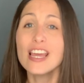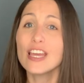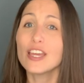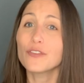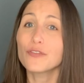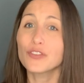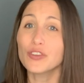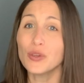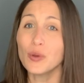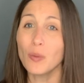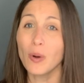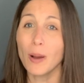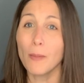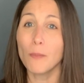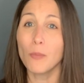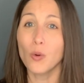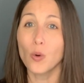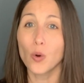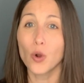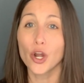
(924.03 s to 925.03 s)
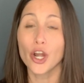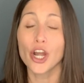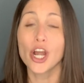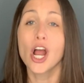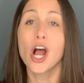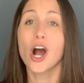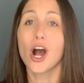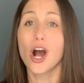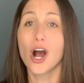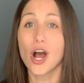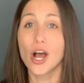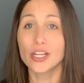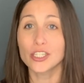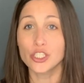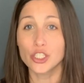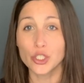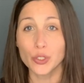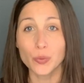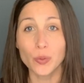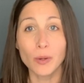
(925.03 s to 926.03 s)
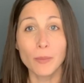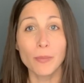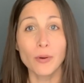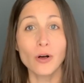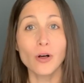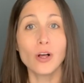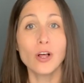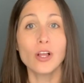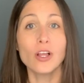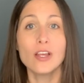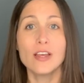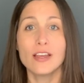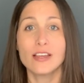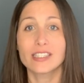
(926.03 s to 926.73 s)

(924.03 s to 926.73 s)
If you want more doable,